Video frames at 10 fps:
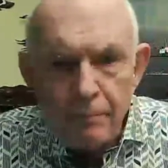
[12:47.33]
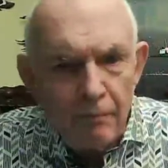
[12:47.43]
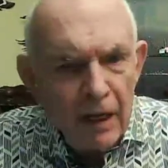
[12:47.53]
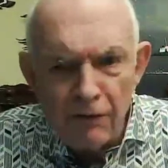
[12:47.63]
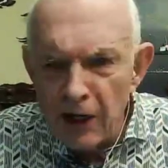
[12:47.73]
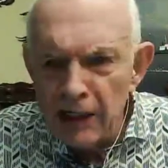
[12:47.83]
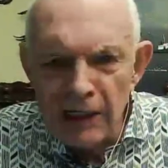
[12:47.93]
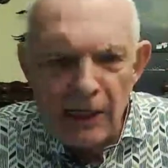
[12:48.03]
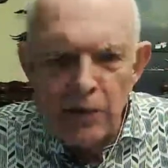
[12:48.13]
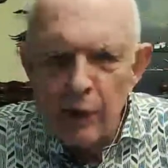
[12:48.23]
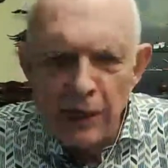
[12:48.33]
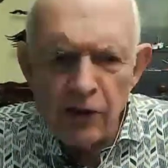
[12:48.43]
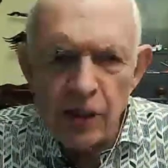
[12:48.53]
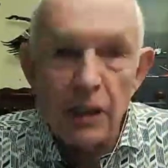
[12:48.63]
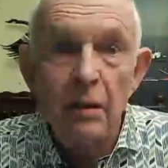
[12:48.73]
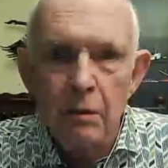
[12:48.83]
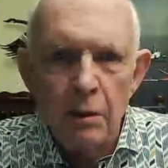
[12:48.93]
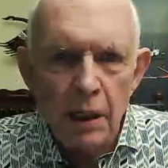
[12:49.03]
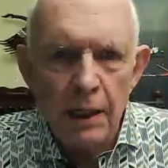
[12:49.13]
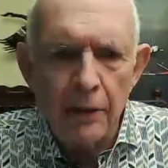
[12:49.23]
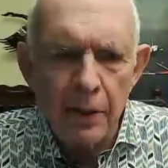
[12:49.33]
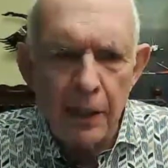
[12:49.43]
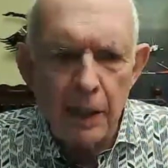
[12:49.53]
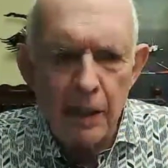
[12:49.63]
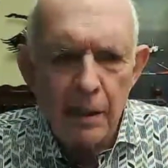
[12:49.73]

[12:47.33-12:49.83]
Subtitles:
Finally, on Wednesday and today,